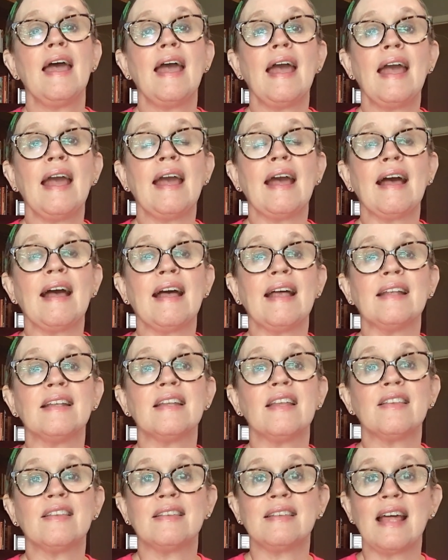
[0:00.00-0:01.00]

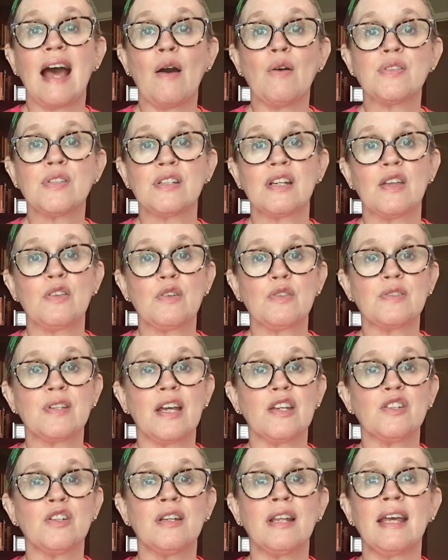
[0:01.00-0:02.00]
and that was another
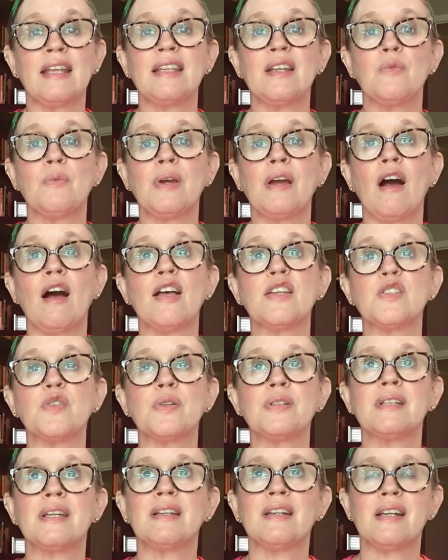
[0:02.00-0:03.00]
session. And then we also
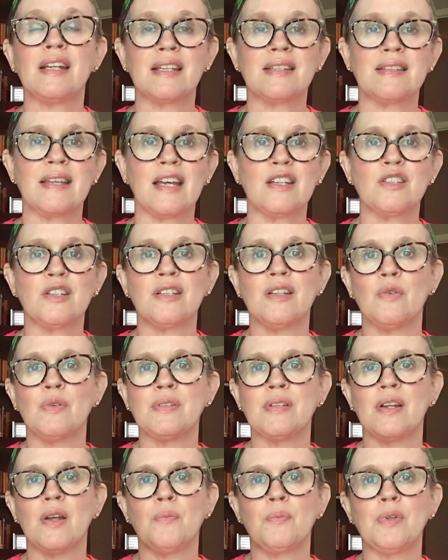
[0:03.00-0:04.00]
attended a session that
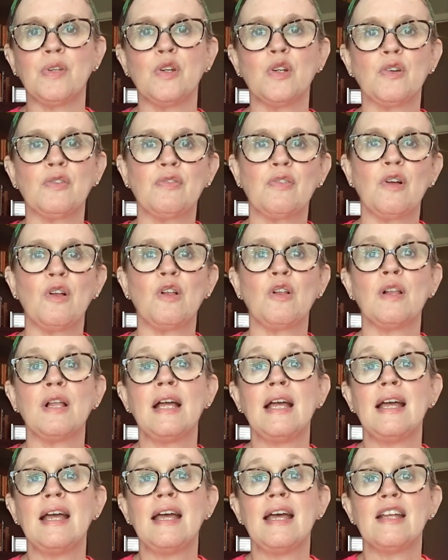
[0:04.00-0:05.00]
was in a beautiful
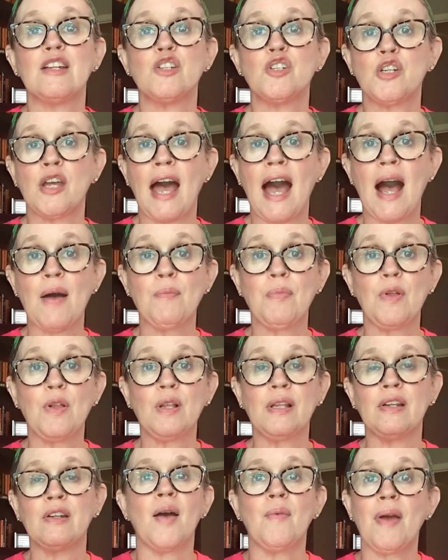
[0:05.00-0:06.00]

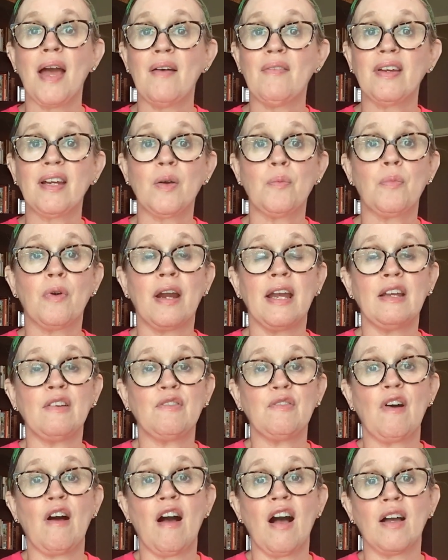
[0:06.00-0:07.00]
chapel, and I'm having a brain
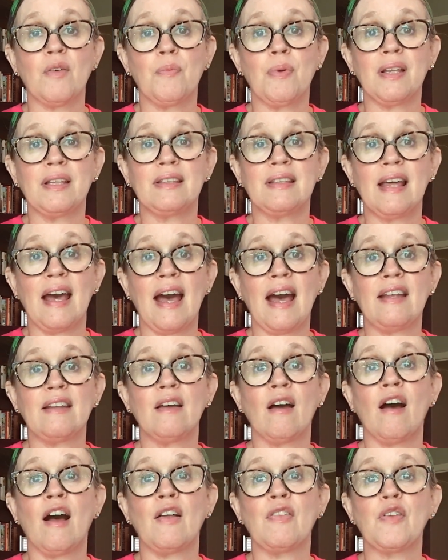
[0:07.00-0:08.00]
fog, but that
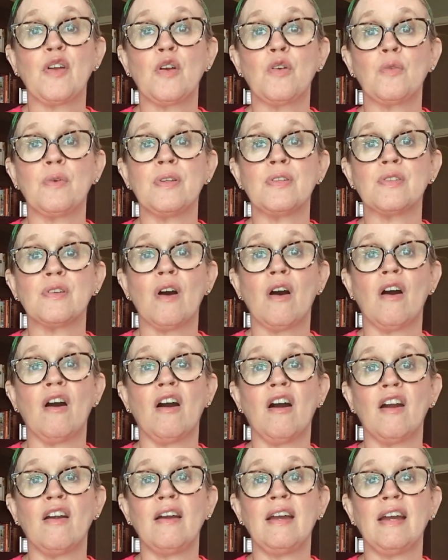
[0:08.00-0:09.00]
author was
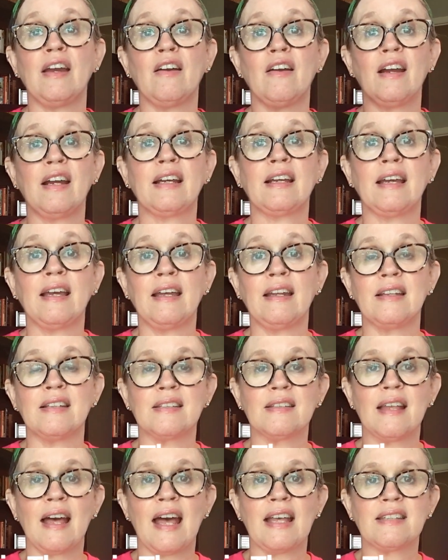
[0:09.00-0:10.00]
R. Eric, and
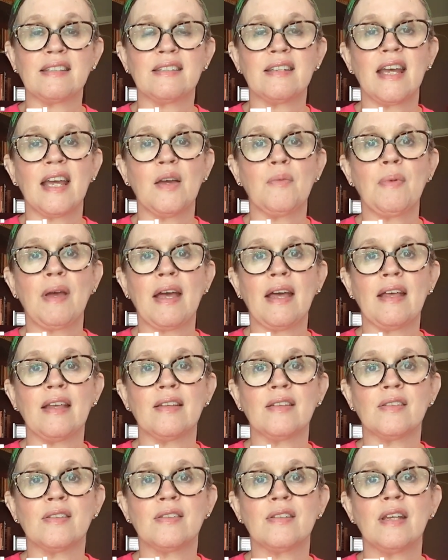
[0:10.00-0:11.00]
his last name
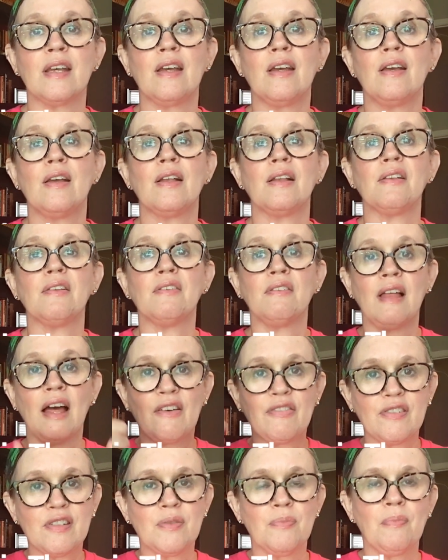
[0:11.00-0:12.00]
has
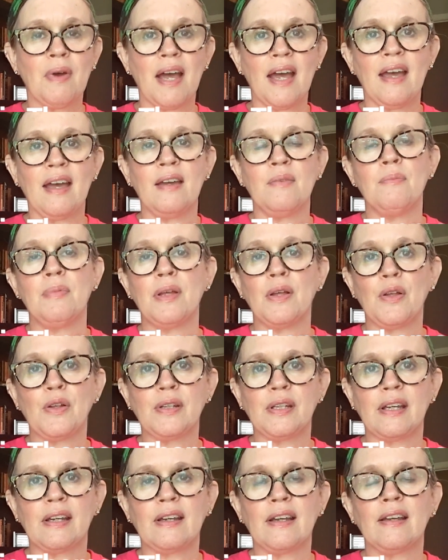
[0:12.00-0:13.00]
left my
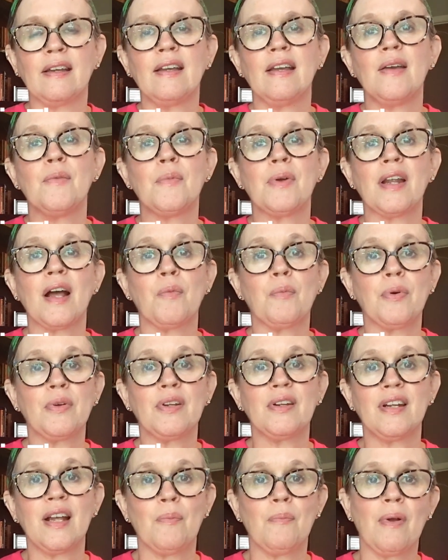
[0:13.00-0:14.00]
building, but I'll put
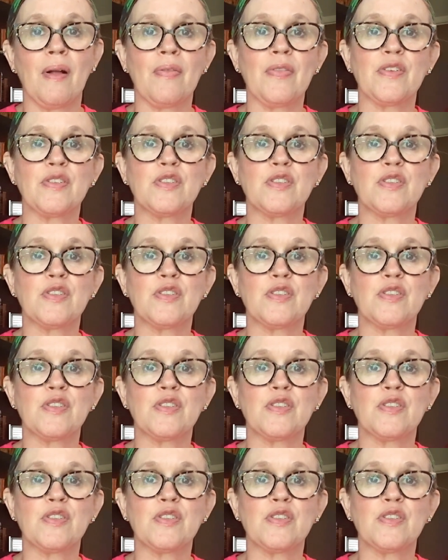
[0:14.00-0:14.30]
it up on the